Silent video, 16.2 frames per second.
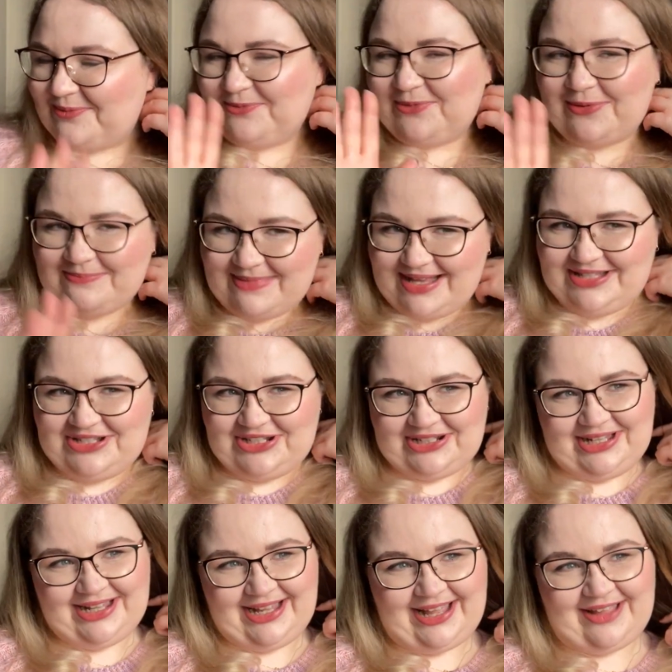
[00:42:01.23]
I won't
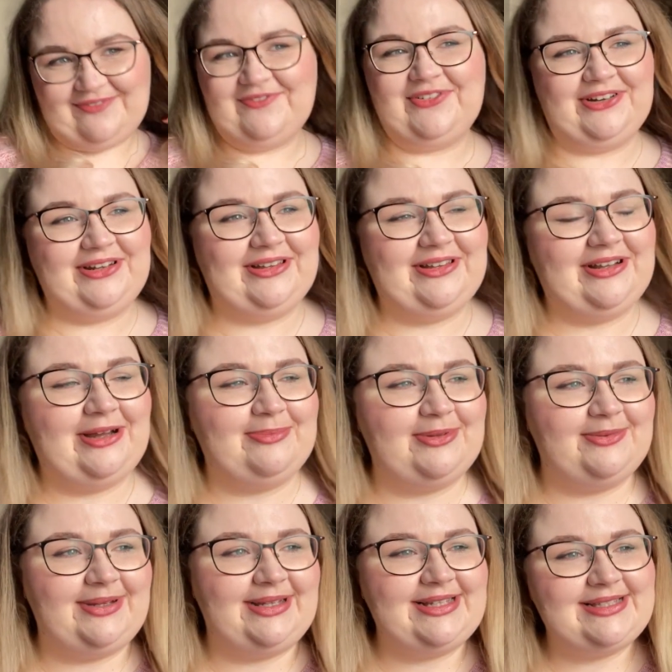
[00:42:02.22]
mention it again for another
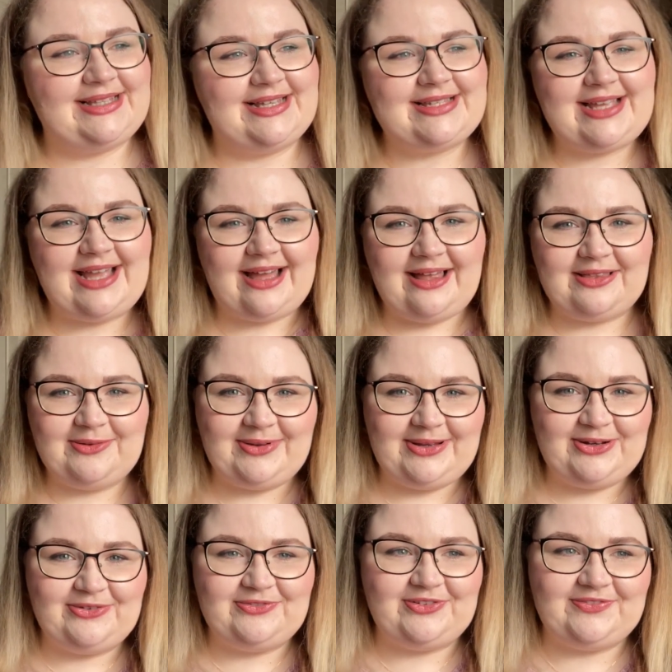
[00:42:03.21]
couple of weeks. Let's get
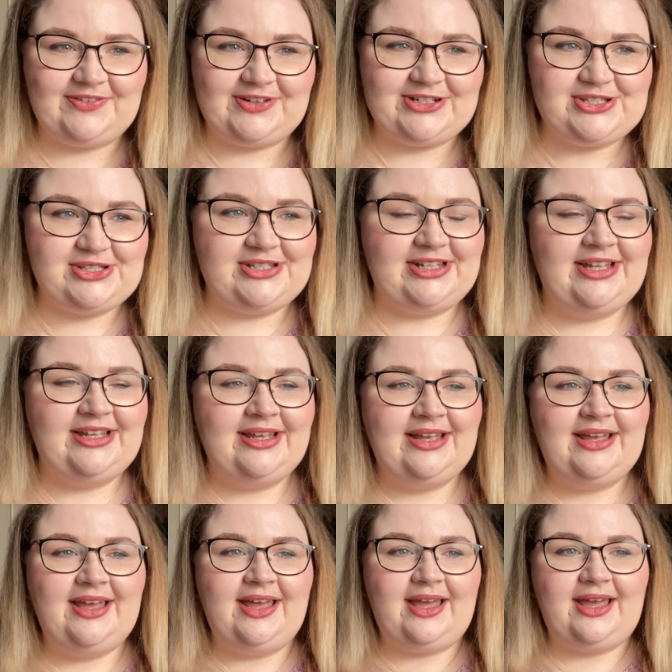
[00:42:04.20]
Halloween over first.
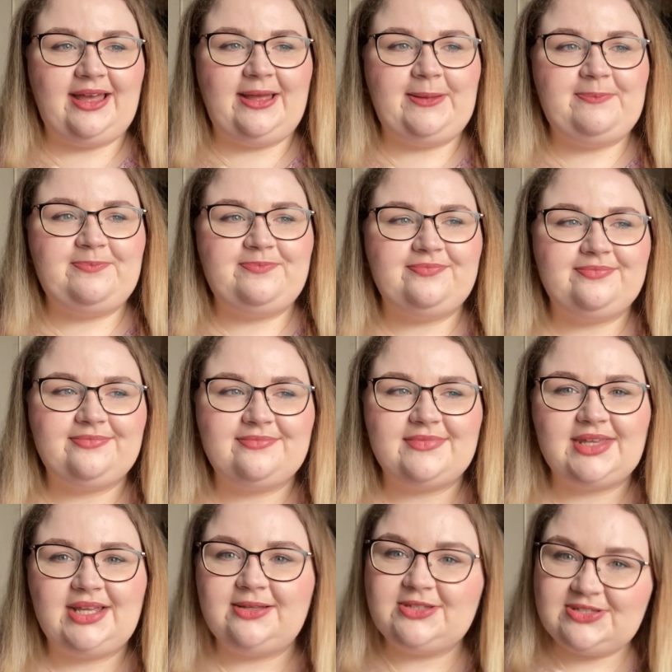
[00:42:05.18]
Um,
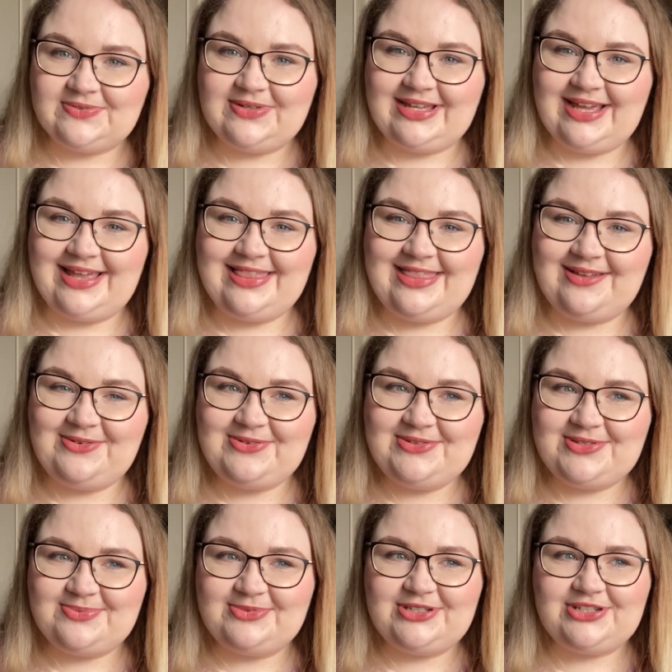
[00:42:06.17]
so yeah,
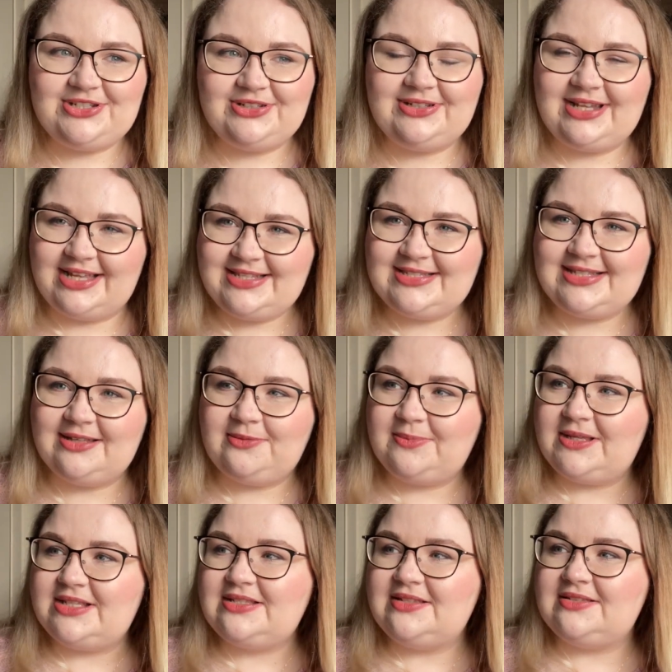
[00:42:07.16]
those were two nice
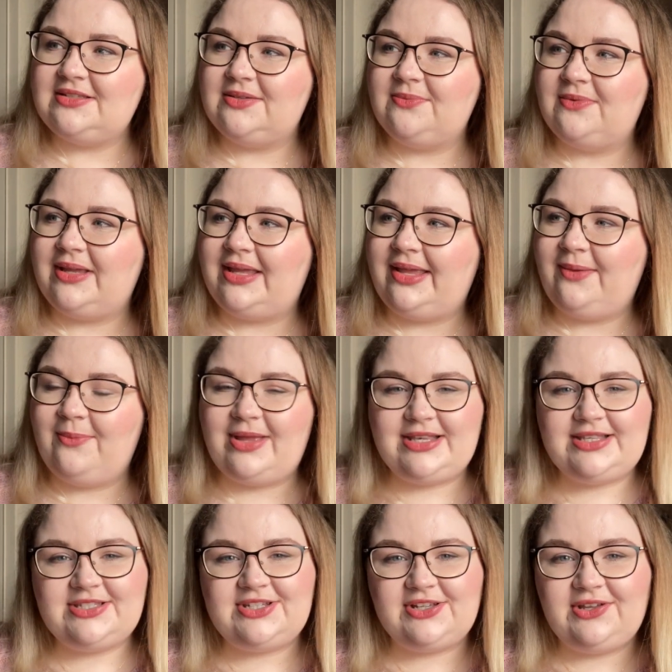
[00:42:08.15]
little places that we
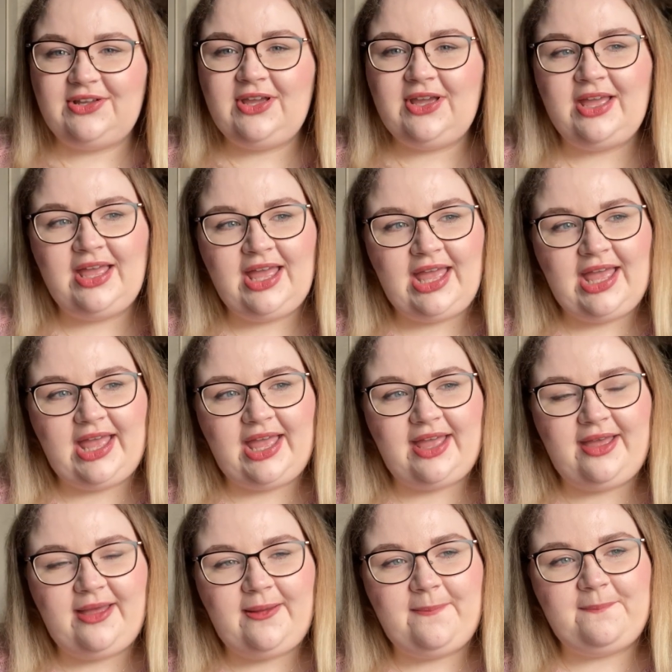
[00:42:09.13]
went to.
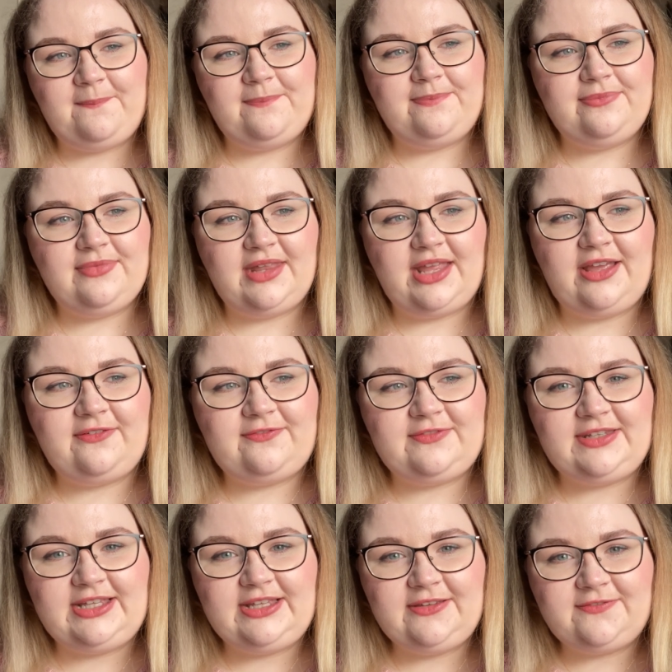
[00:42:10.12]
Um,
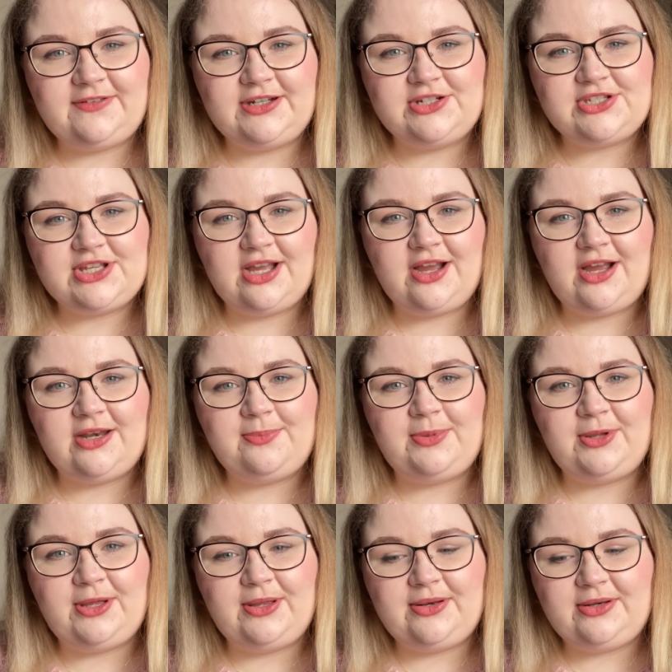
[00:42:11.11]
if Neil figures out how
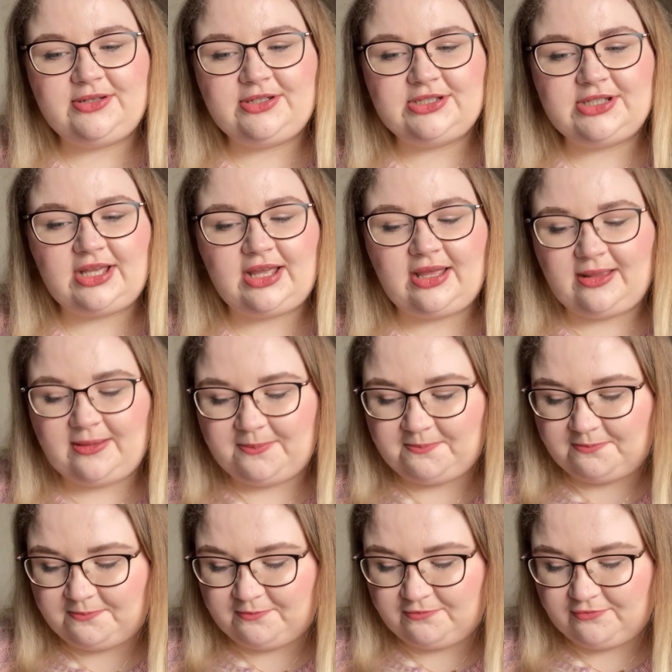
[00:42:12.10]
to put
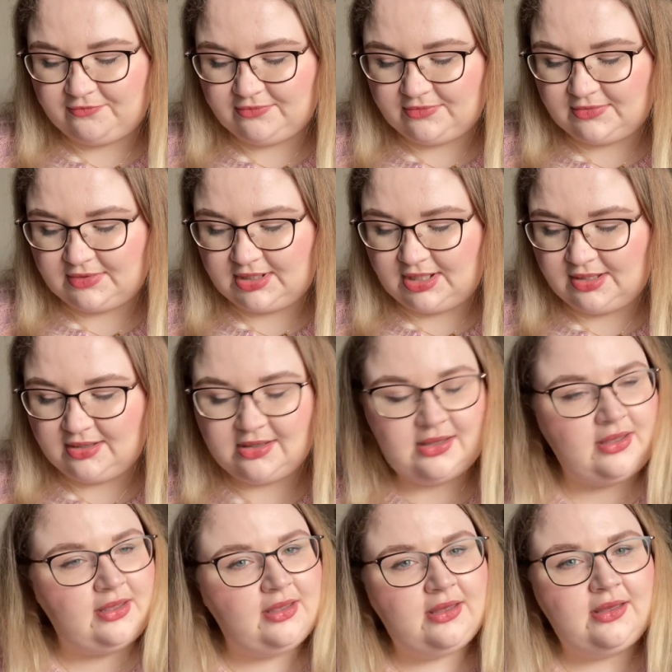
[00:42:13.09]
um,
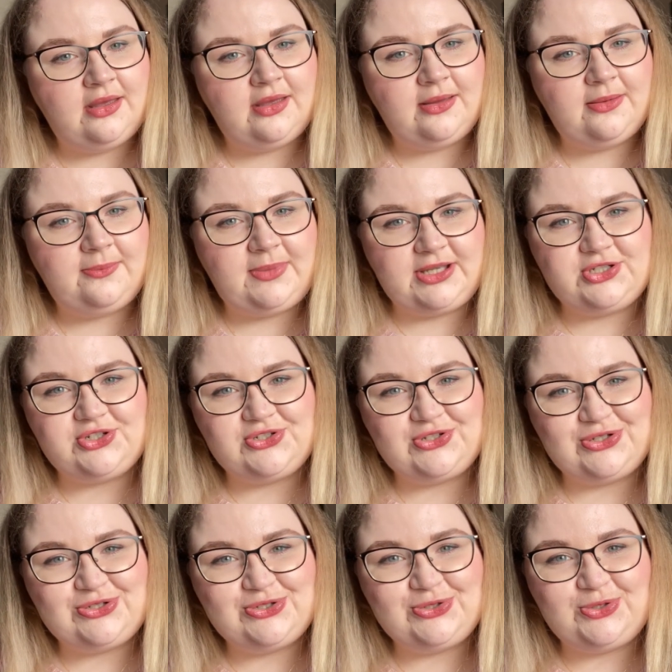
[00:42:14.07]

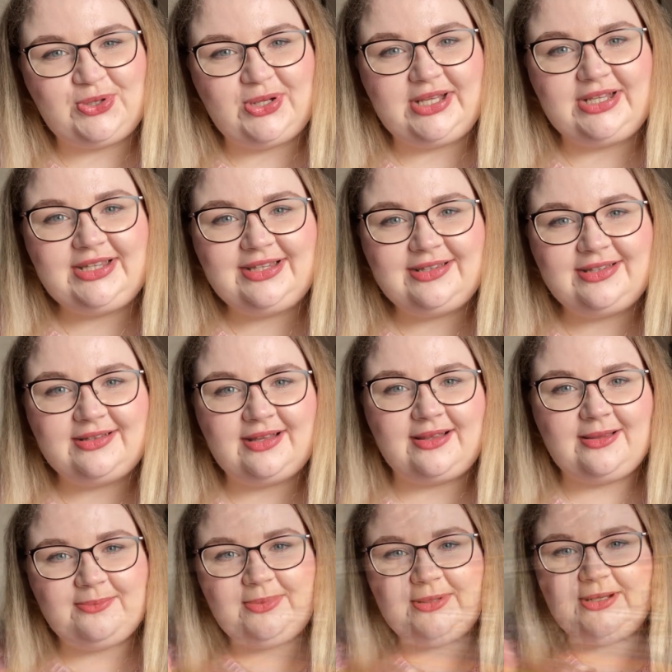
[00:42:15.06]
pictures on screen,
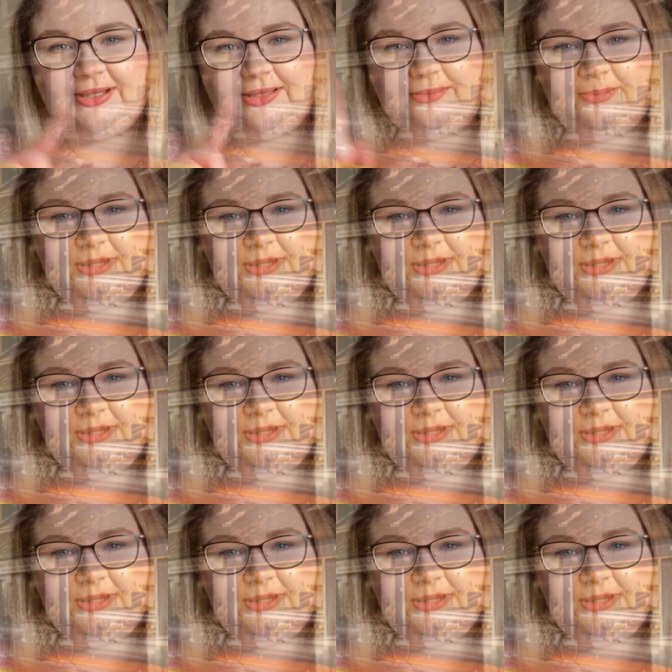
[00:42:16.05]
I'll put a